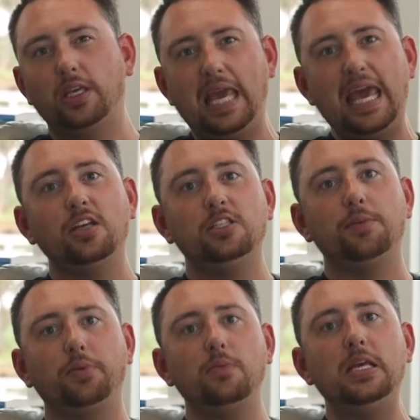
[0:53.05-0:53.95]
Organic
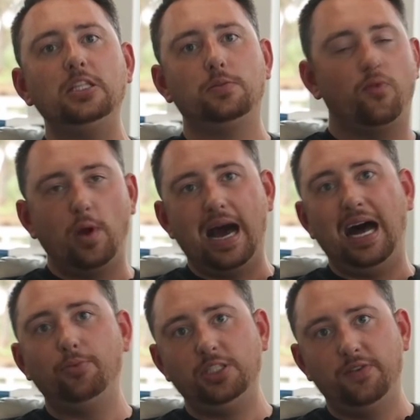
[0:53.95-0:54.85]
simply means, the way
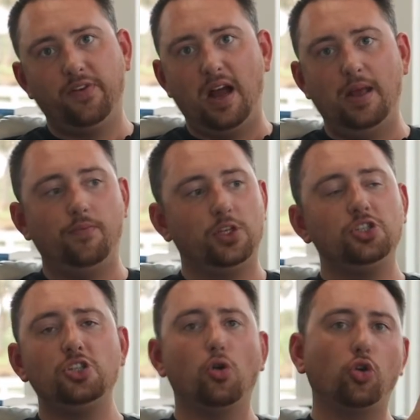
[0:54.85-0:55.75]
I would define it, there's
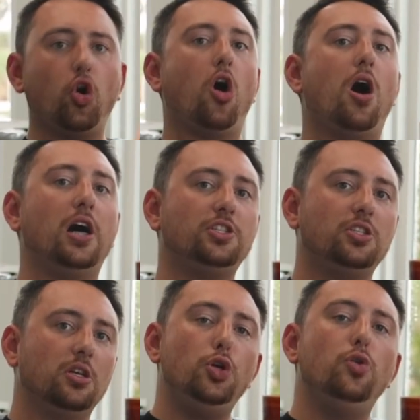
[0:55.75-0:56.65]
just no
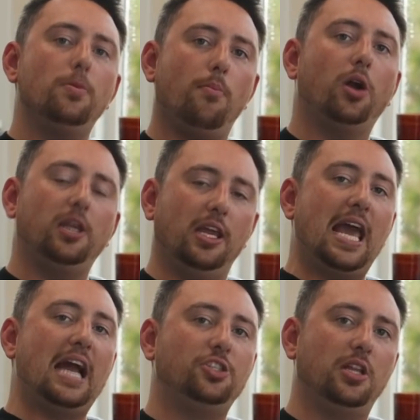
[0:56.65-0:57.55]
cost to the
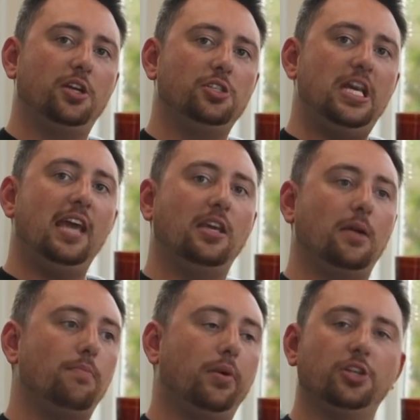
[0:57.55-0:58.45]
marketing action that you're
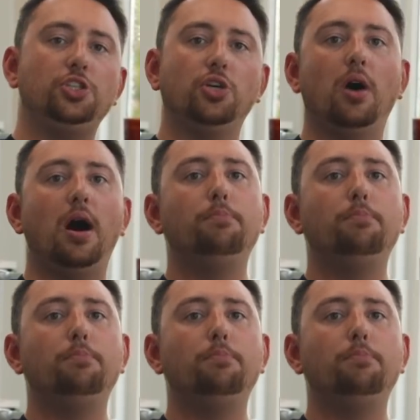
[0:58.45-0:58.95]
taking, but there's still